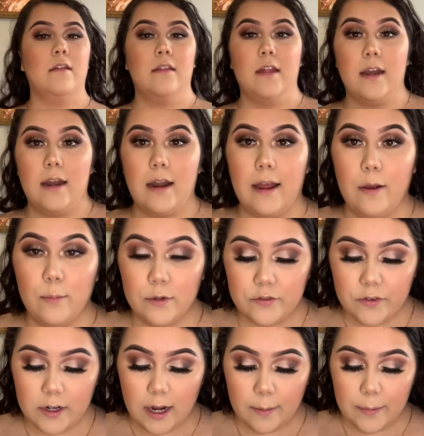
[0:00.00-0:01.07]
And I almost
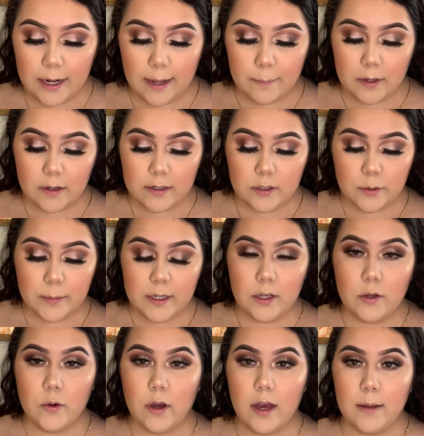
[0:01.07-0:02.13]
forgot, but I am going to be
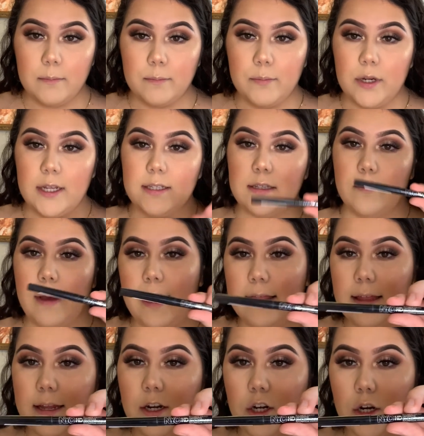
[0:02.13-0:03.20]
putting some
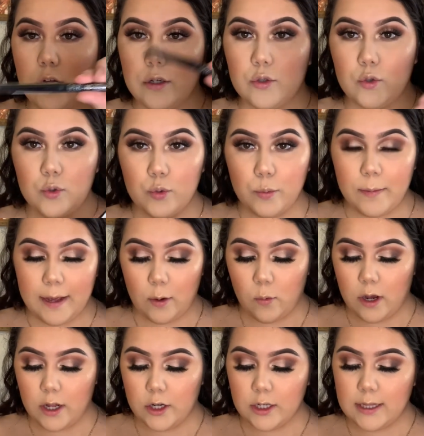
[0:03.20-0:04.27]
eyeliner onto my
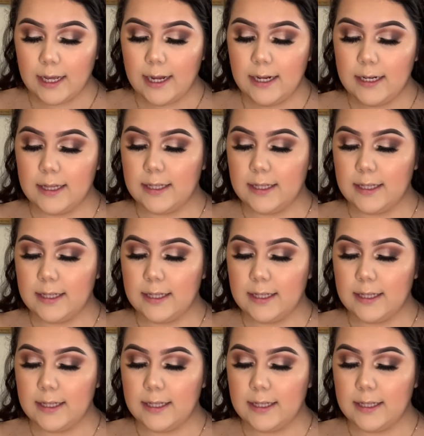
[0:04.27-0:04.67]
waterline.